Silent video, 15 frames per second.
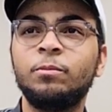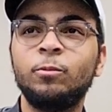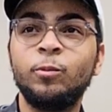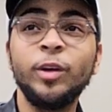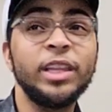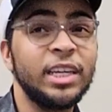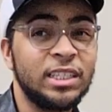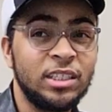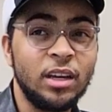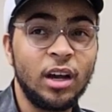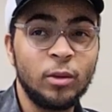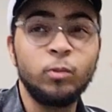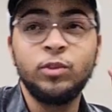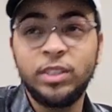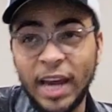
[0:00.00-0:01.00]
really
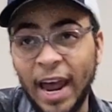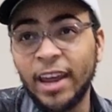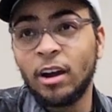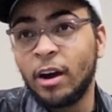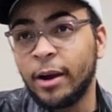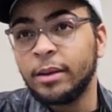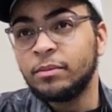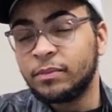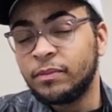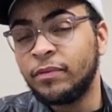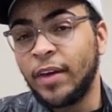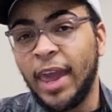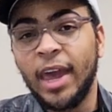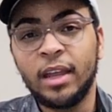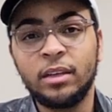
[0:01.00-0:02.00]
diehard
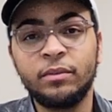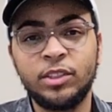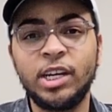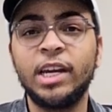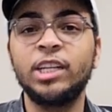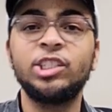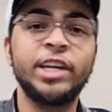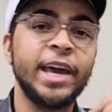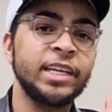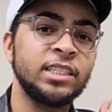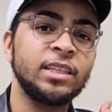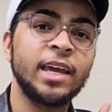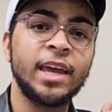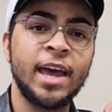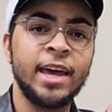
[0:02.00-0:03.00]
fan of Janet Jackson
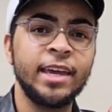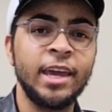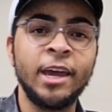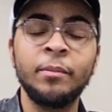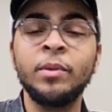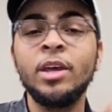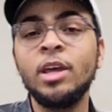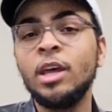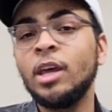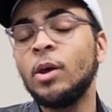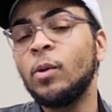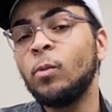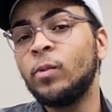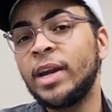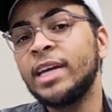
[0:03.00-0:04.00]
like I am,
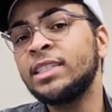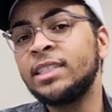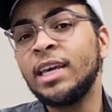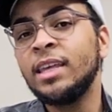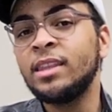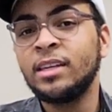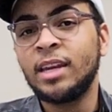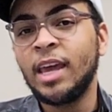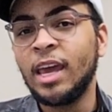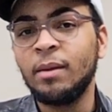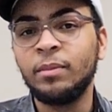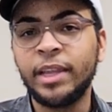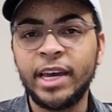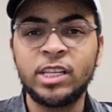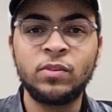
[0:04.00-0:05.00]
when I say the
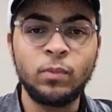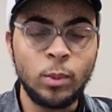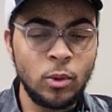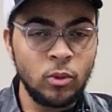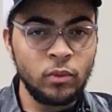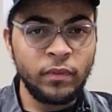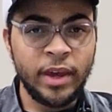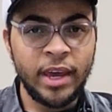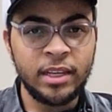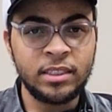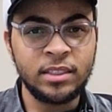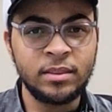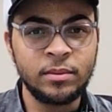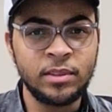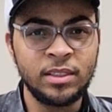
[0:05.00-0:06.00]
name Les
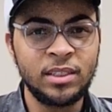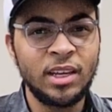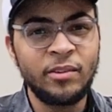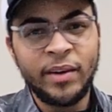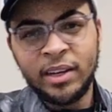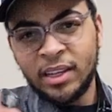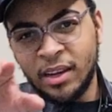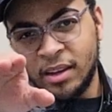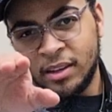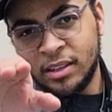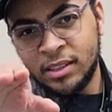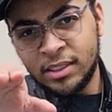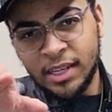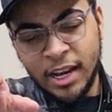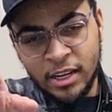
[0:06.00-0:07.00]
Moonves, see it right there?
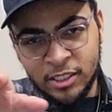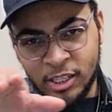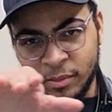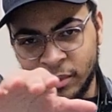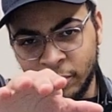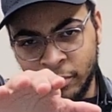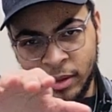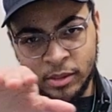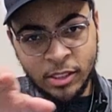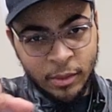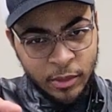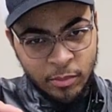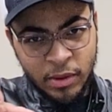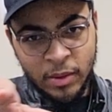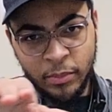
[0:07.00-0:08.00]
See how some of
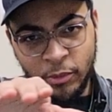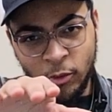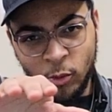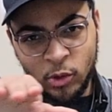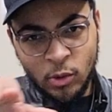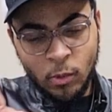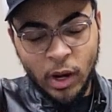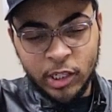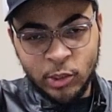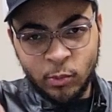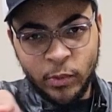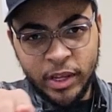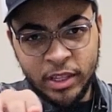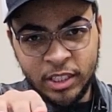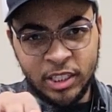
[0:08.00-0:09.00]
the people you're watching
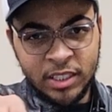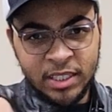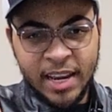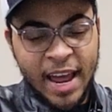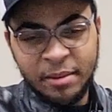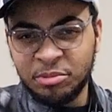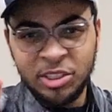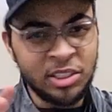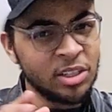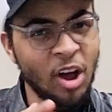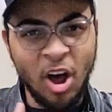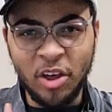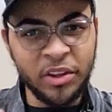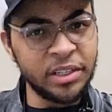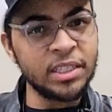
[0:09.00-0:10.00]
with just got
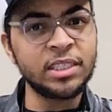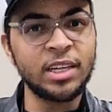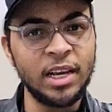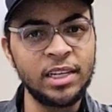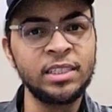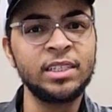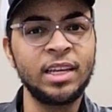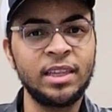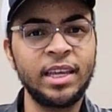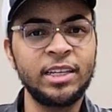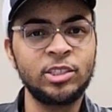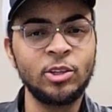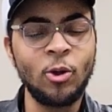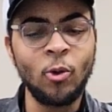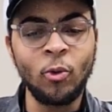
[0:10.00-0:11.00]
all the disgust in their
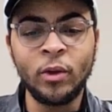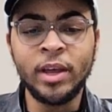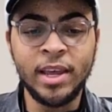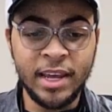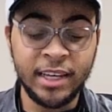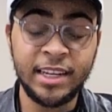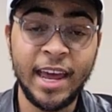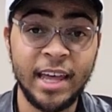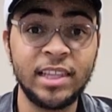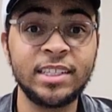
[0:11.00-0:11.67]
soul? Yeah,